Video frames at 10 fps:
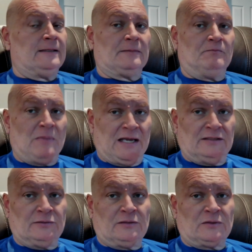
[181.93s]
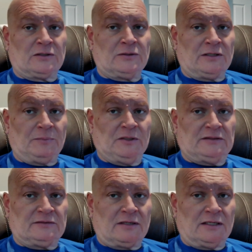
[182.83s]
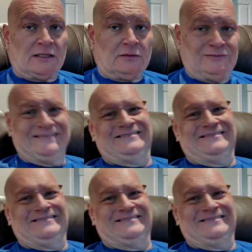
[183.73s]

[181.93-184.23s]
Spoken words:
Like, man, do I want to go get a pizza right now?